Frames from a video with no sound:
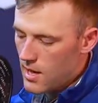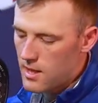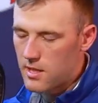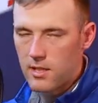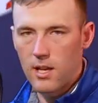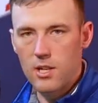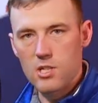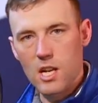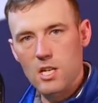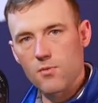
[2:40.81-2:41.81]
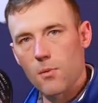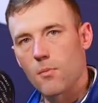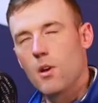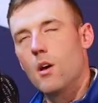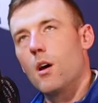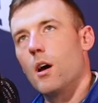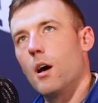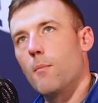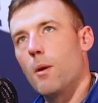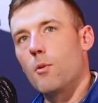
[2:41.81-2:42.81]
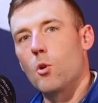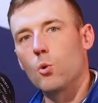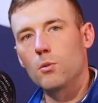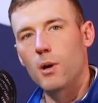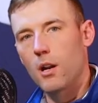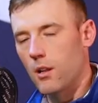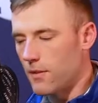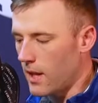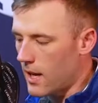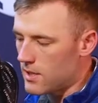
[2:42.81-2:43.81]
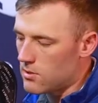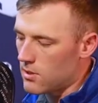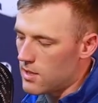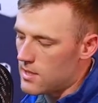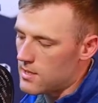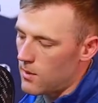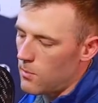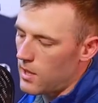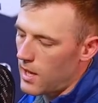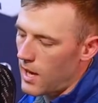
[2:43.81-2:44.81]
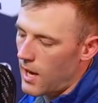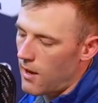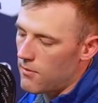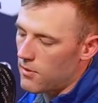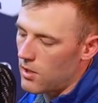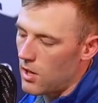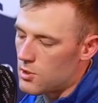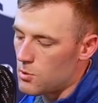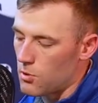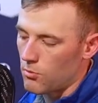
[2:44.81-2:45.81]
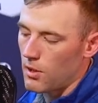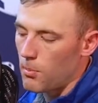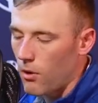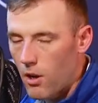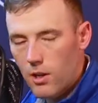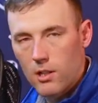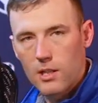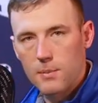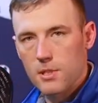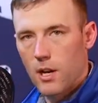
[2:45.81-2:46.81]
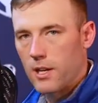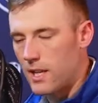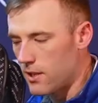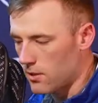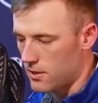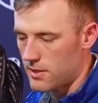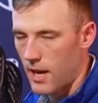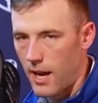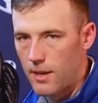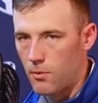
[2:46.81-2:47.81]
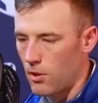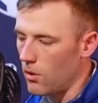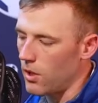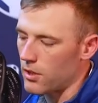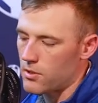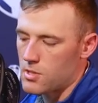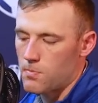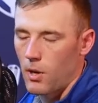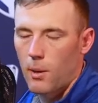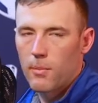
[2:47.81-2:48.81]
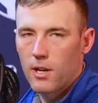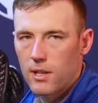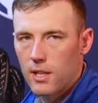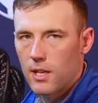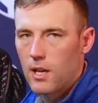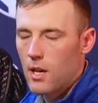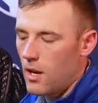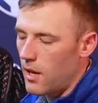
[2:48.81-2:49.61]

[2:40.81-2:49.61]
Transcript: And then a change from maybe an older model of the iX3 is that we have gone to 3-prong clips on either side. We're no longer just permanently